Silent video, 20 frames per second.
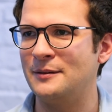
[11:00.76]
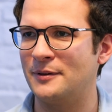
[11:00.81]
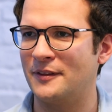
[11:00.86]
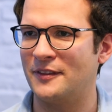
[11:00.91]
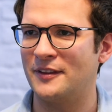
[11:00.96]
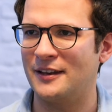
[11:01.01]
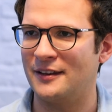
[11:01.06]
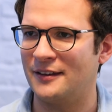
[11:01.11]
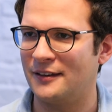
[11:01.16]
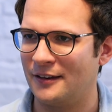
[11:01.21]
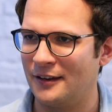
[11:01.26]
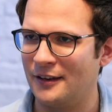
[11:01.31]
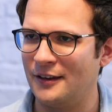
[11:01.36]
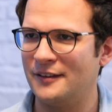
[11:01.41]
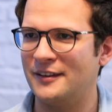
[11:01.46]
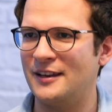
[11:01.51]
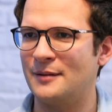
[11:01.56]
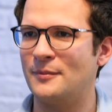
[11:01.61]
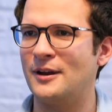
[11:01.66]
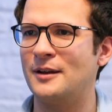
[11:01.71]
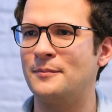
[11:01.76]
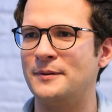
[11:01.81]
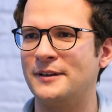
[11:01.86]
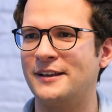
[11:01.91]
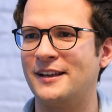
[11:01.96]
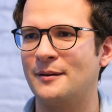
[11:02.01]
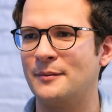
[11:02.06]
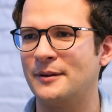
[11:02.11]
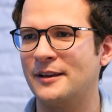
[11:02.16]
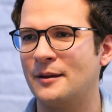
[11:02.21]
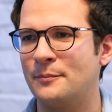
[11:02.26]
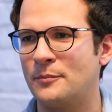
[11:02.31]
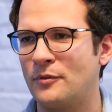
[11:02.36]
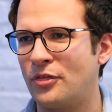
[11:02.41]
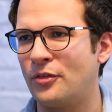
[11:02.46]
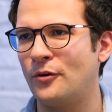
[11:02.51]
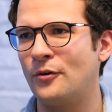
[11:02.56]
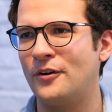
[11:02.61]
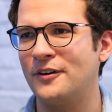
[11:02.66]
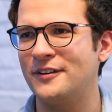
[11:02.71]
but then there might be coming up a
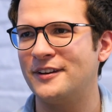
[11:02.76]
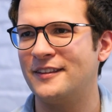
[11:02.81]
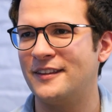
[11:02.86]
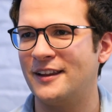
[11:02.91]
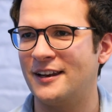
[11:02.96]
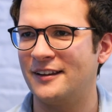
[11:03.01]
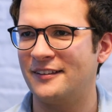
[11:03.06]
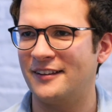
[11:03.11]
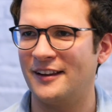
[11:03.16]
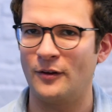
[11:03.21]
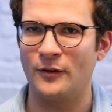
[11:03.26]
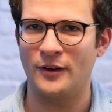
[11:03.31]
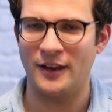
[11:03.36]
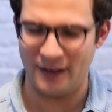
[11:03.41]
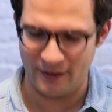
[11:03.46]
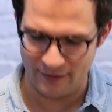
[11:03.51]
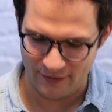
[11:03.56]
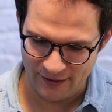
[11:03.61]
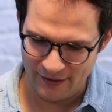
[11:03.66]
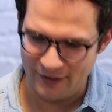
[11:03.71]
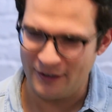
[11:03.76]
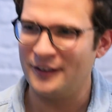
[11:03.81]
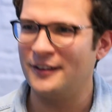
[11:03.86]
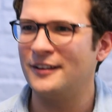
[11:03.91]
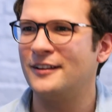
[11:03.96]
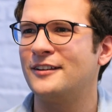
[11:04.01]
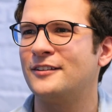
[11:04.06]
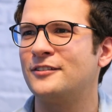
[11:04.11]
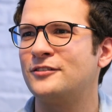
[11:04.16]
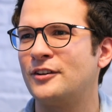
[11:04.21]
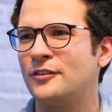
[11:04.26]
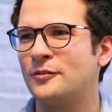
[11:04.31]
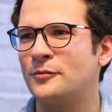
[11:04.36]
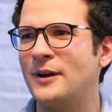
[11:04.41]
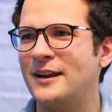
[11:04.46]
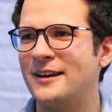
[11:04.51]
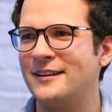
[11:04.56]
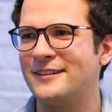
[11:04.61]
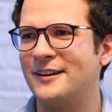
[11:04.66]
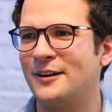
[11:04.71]
thought, and then I say, okay, just
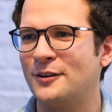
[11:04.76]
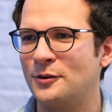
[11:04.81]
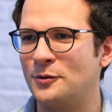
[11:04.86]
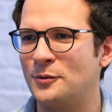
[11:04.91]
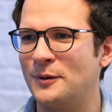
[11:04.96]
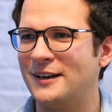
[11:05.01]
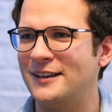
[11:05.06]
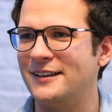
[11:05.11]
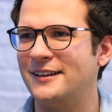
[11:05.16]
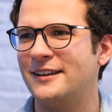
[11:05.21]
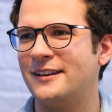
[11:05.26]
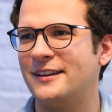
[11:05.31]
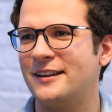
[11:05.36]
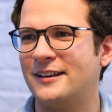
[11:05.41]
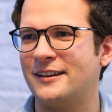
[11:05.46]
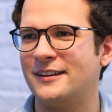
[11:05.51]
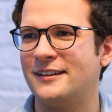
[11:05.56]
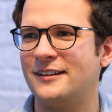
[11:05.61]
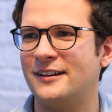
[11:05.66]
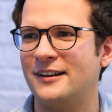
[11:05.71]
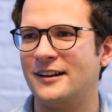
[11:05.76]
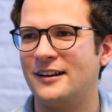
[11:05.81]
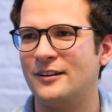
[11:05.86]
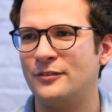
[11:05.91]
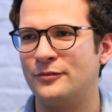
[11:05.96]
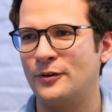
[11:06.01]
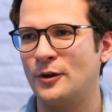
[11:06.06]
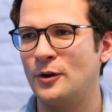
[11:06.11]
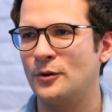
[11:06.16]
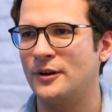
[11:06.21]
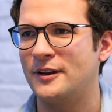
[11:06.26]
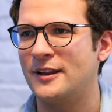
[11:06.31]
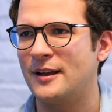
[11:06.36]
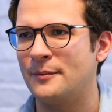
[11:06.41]
write it down quickly, and then follow it